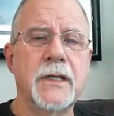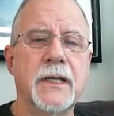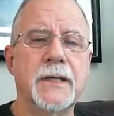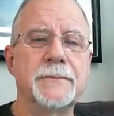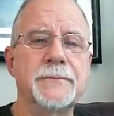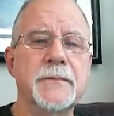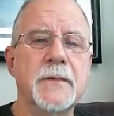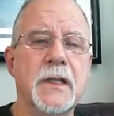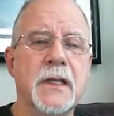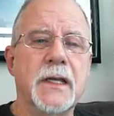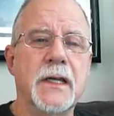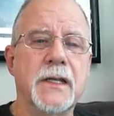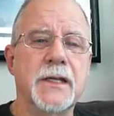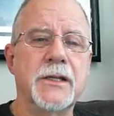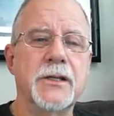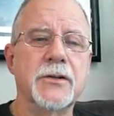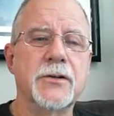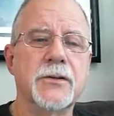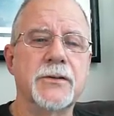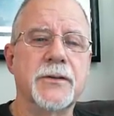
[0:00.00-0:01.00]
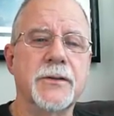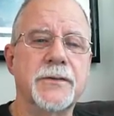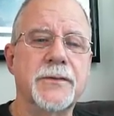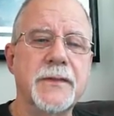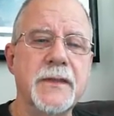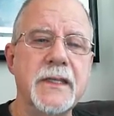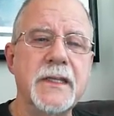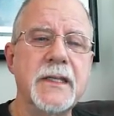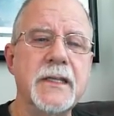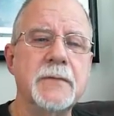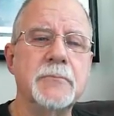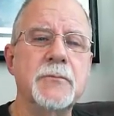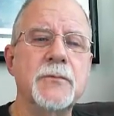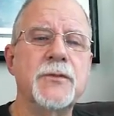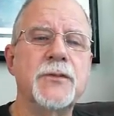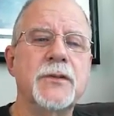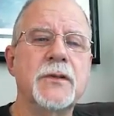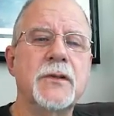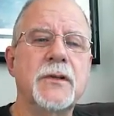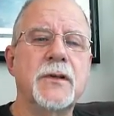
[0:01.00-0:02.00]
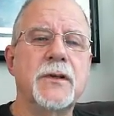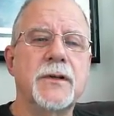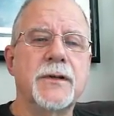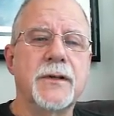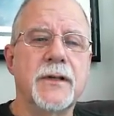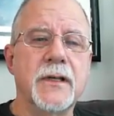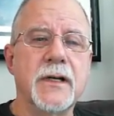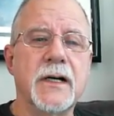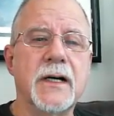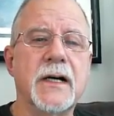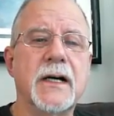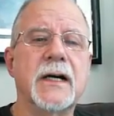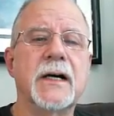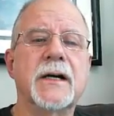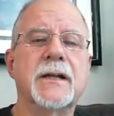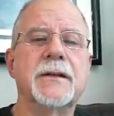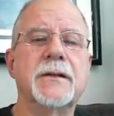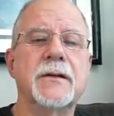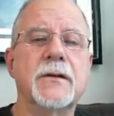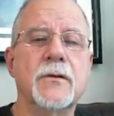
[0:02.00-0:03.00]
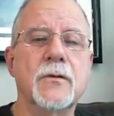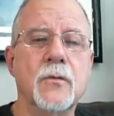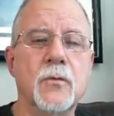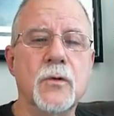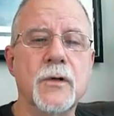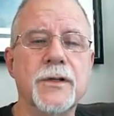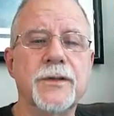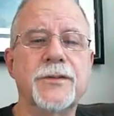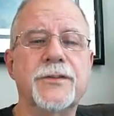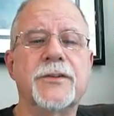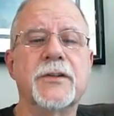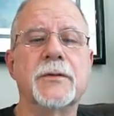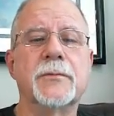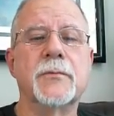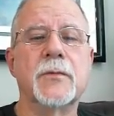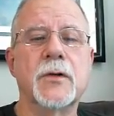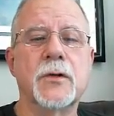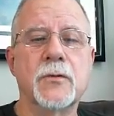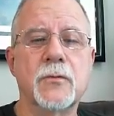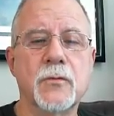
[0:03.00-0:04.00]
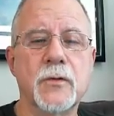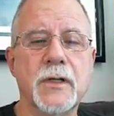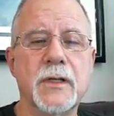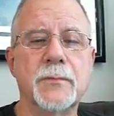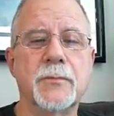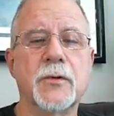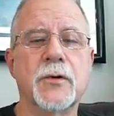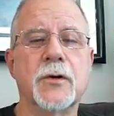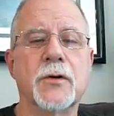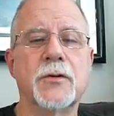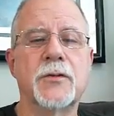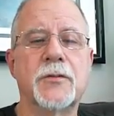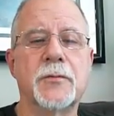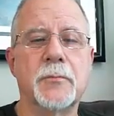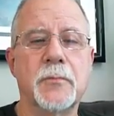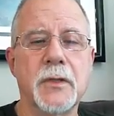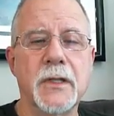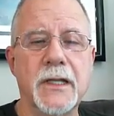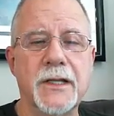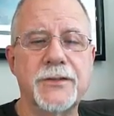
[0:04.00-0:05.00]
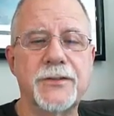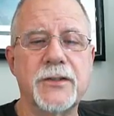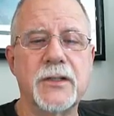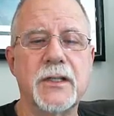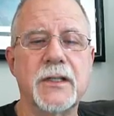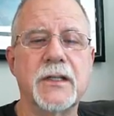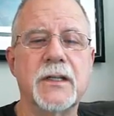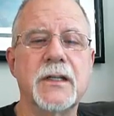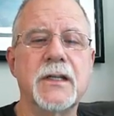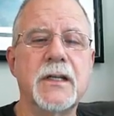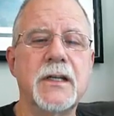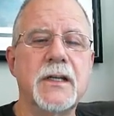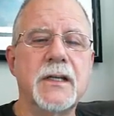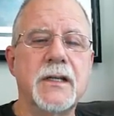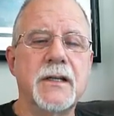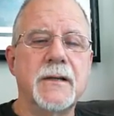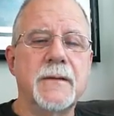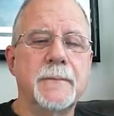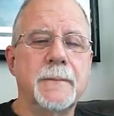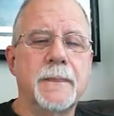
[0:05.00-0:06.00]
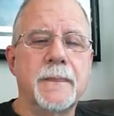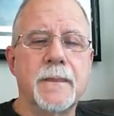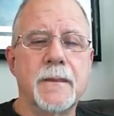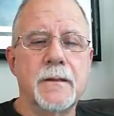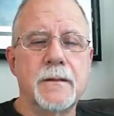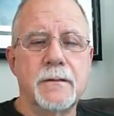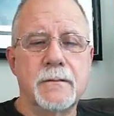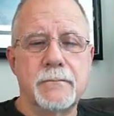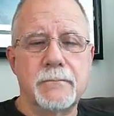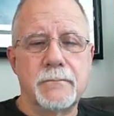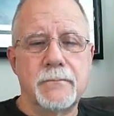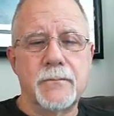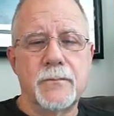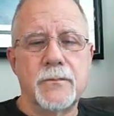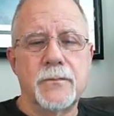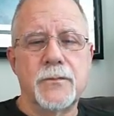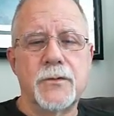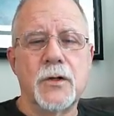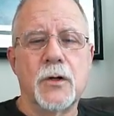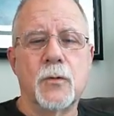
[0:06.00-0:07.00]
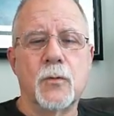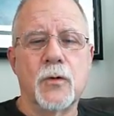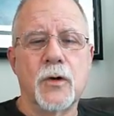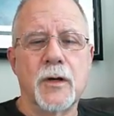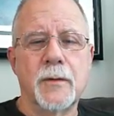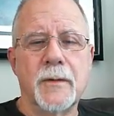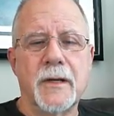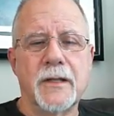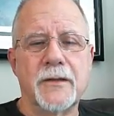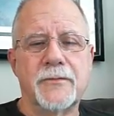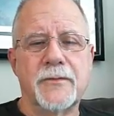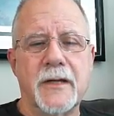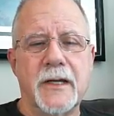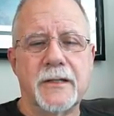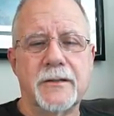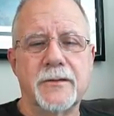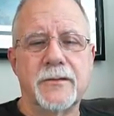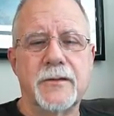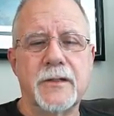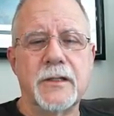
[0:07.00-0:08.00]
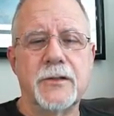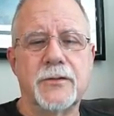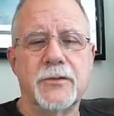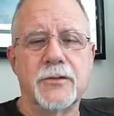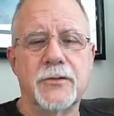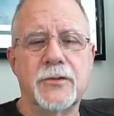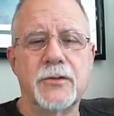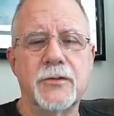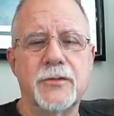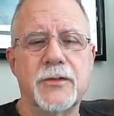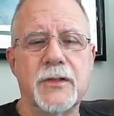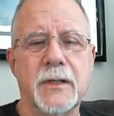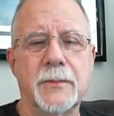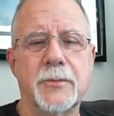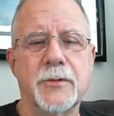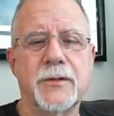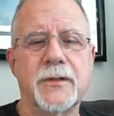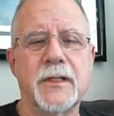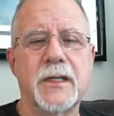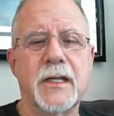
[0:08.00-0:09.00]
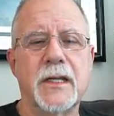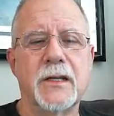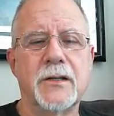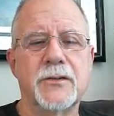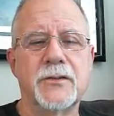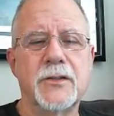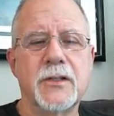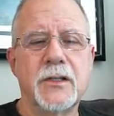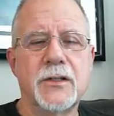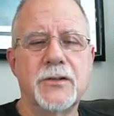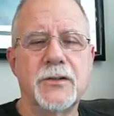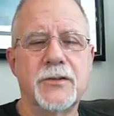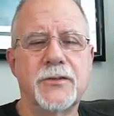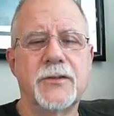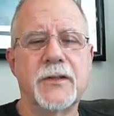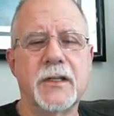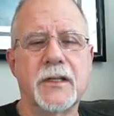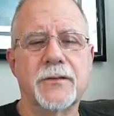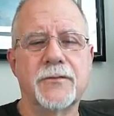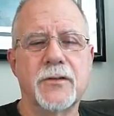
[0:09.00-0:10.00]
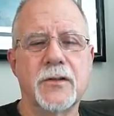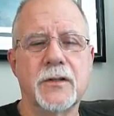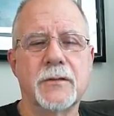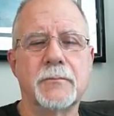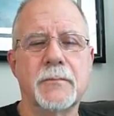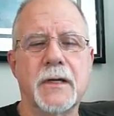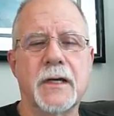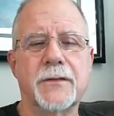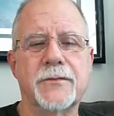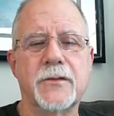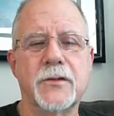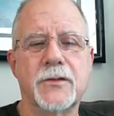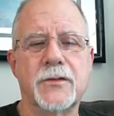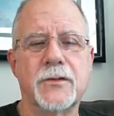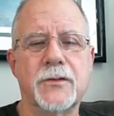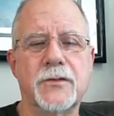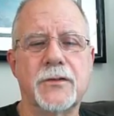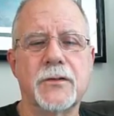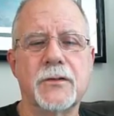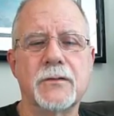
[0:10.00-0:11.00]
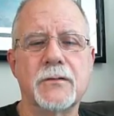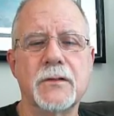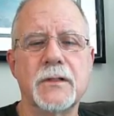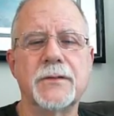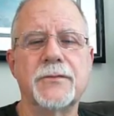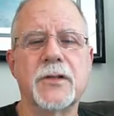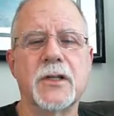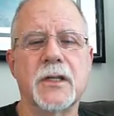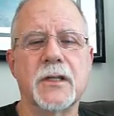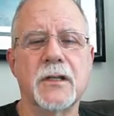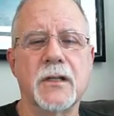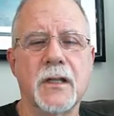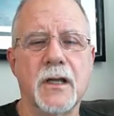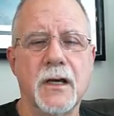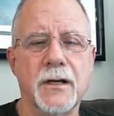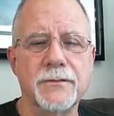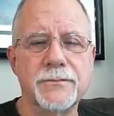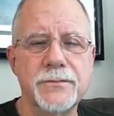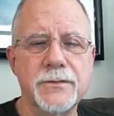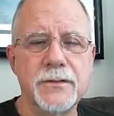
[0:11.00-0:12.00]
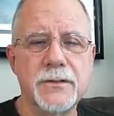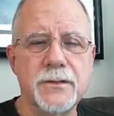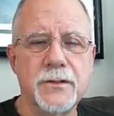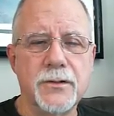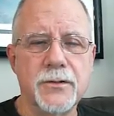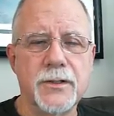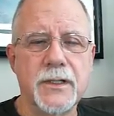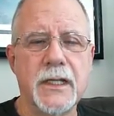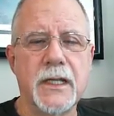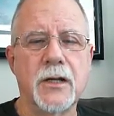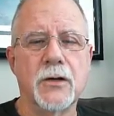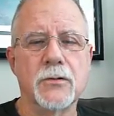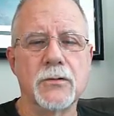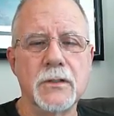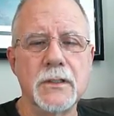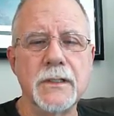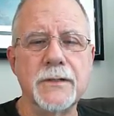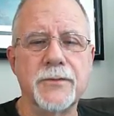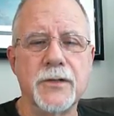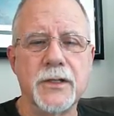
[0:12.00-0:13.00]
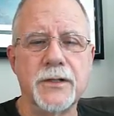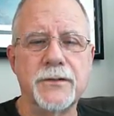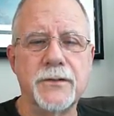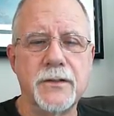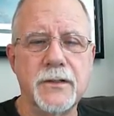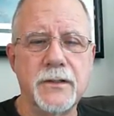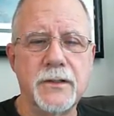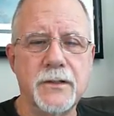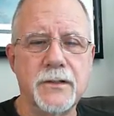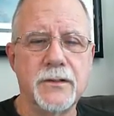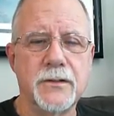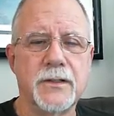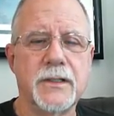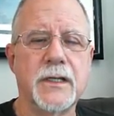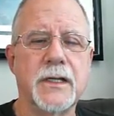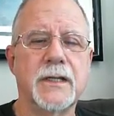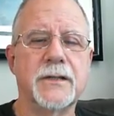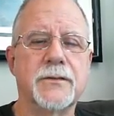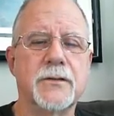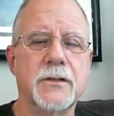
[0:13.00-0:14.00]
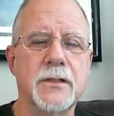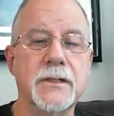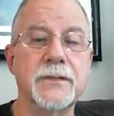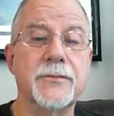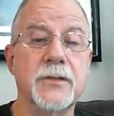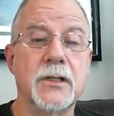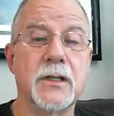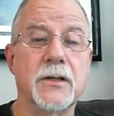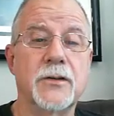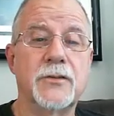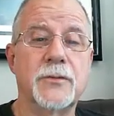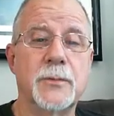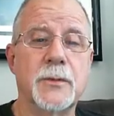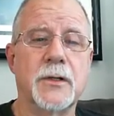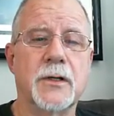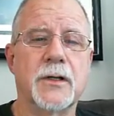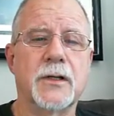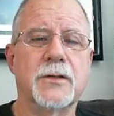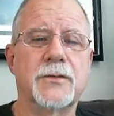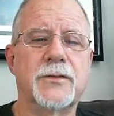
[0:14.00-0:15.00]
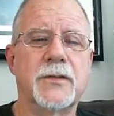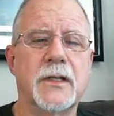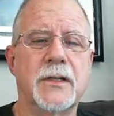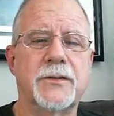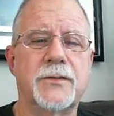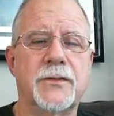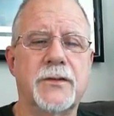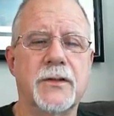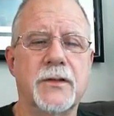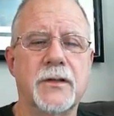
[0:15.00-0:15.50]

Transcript: Okay, and here are the themes: God, wisdom, rebirth, blessing. Don't worry about the fact that these are two separate things. Just think of it about this as living in love, okay, or live it, okay, the living experience.